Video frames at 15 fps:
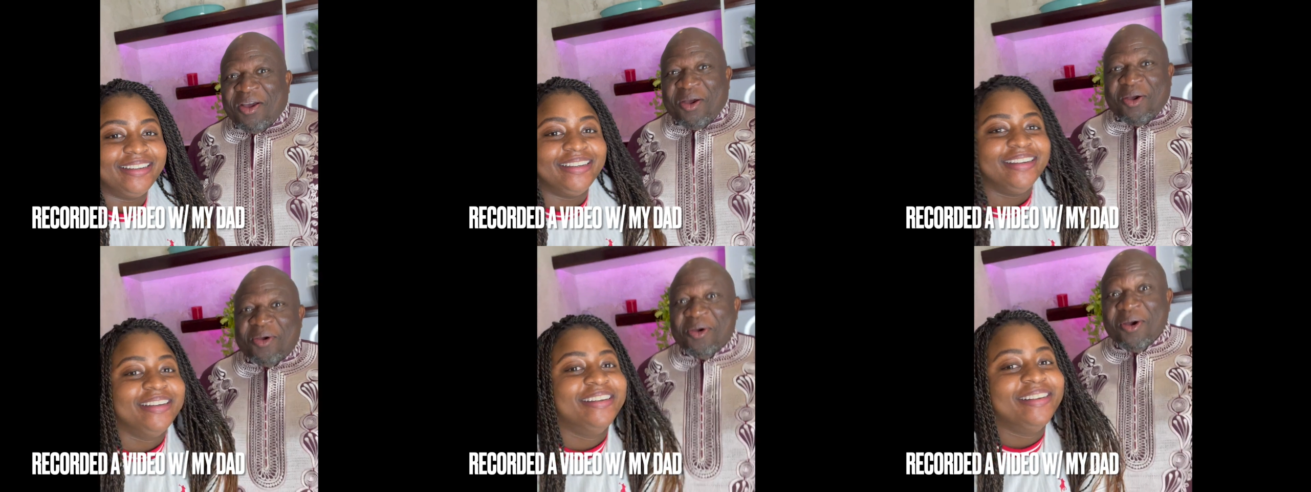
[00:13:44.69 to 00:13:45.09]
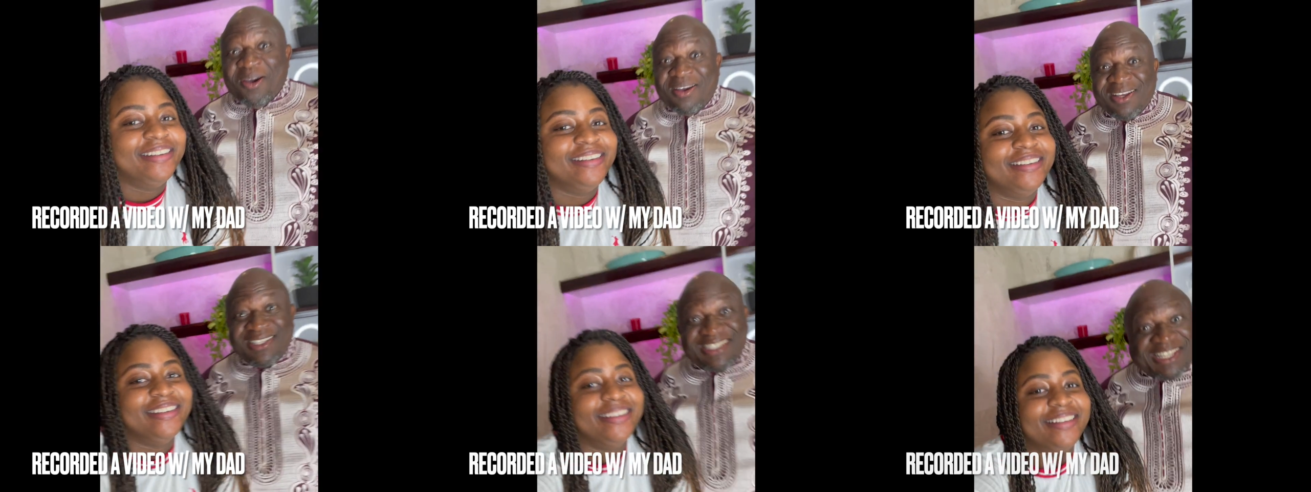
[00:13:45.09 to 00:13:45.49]

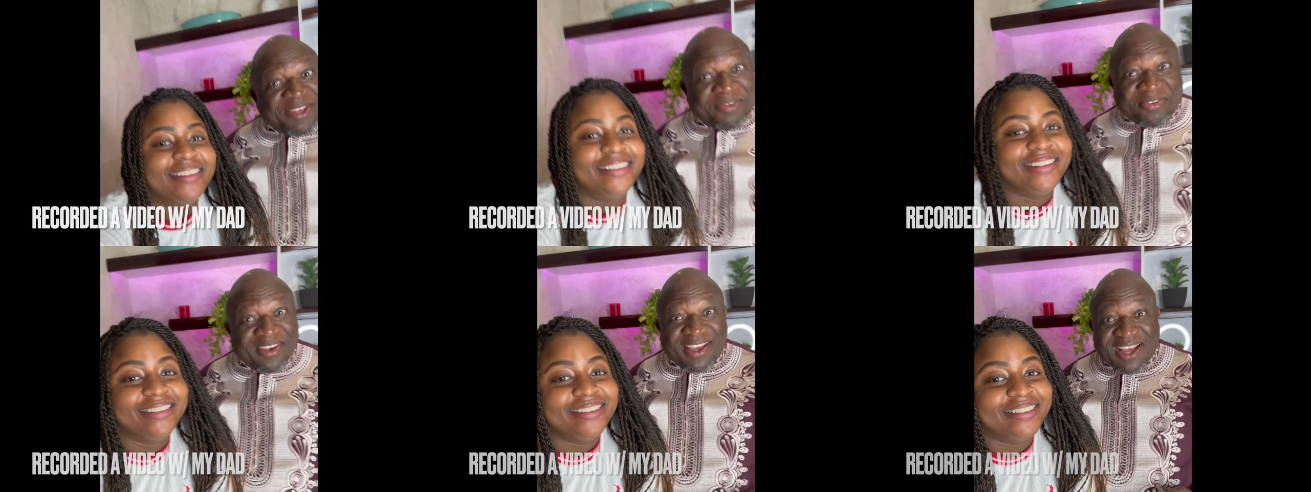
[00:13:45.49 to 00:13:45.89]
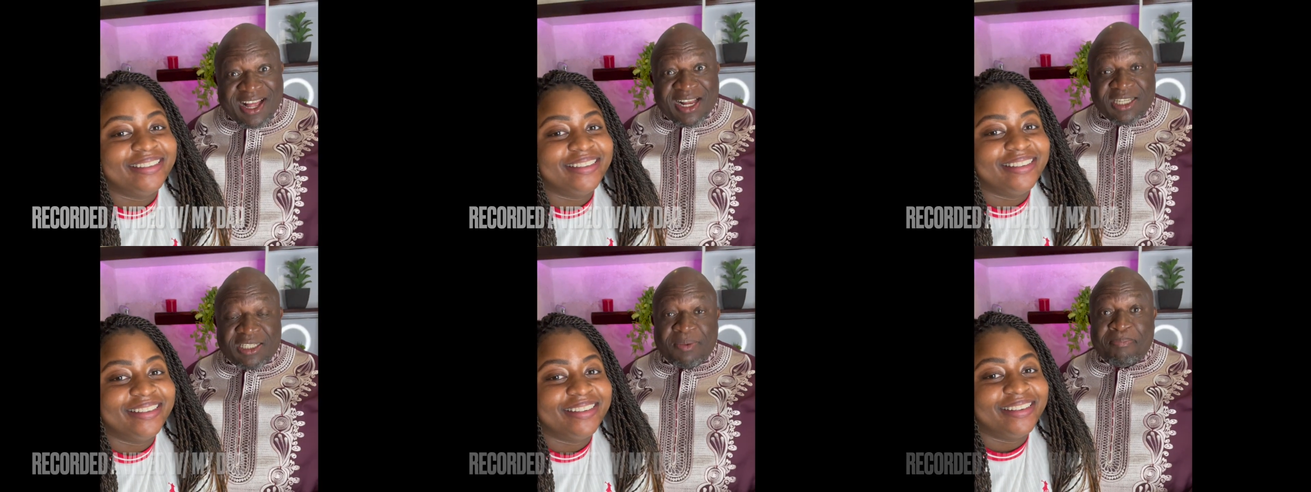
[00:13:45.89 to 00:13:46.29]
Speaker 1: Whew,
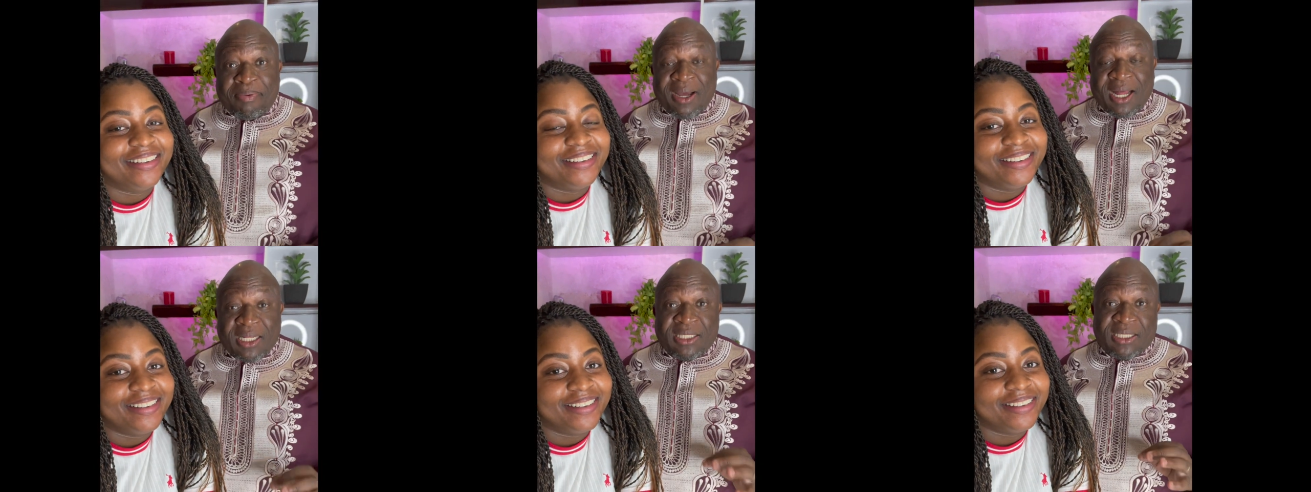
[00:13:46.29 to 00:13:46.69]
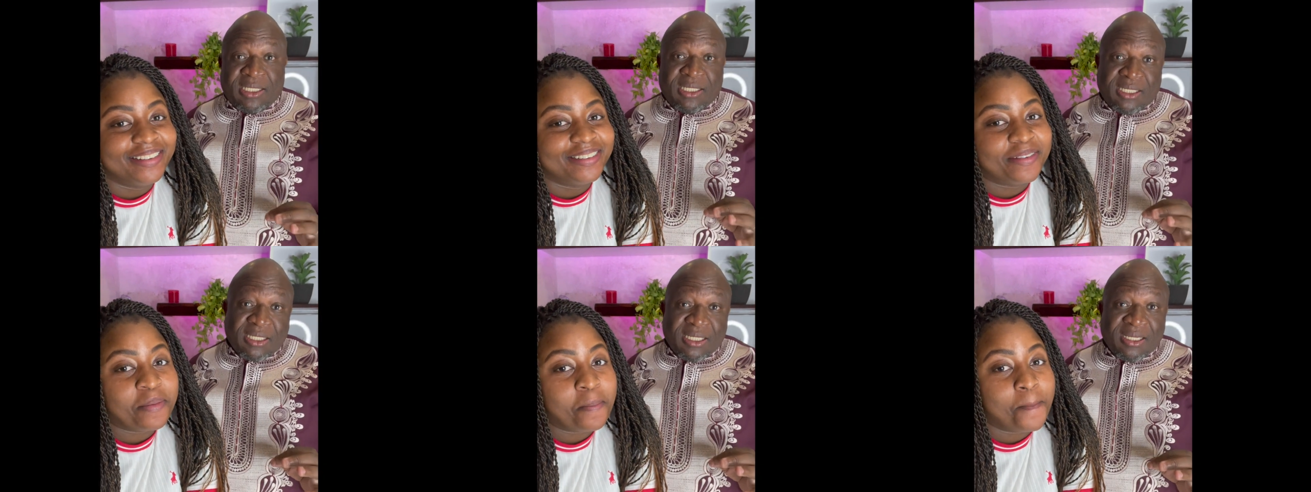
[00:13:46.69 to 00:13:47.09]
difficult, but
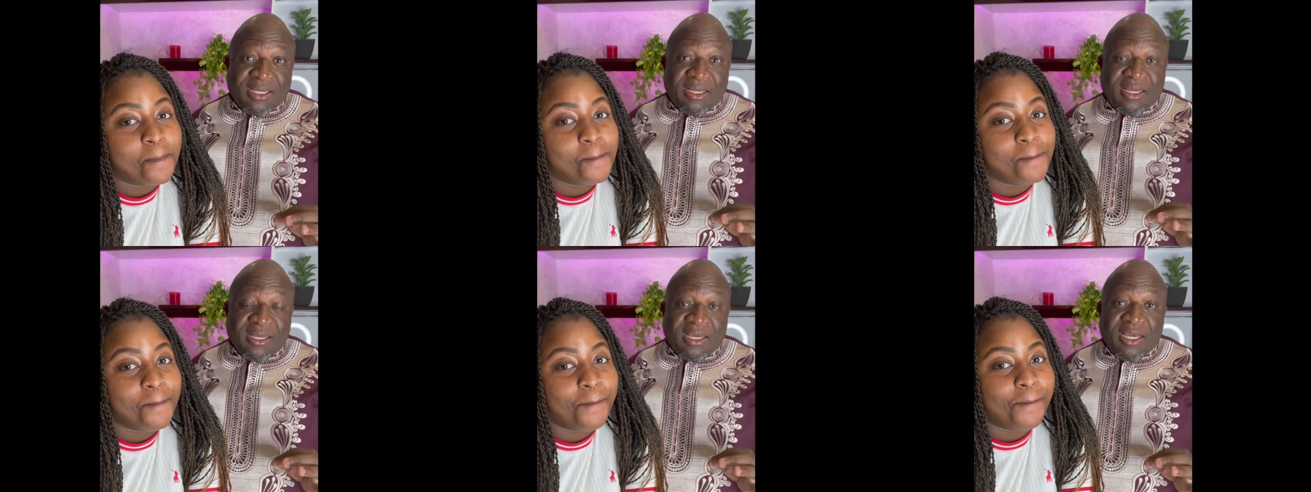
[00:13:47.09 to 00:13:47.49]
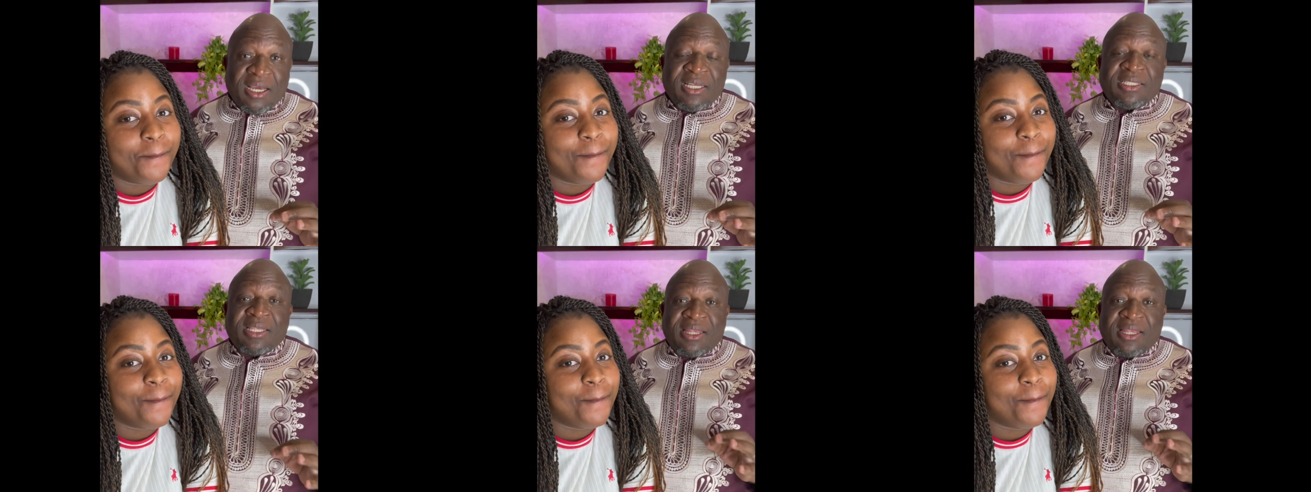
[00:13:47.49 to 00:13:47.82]
it's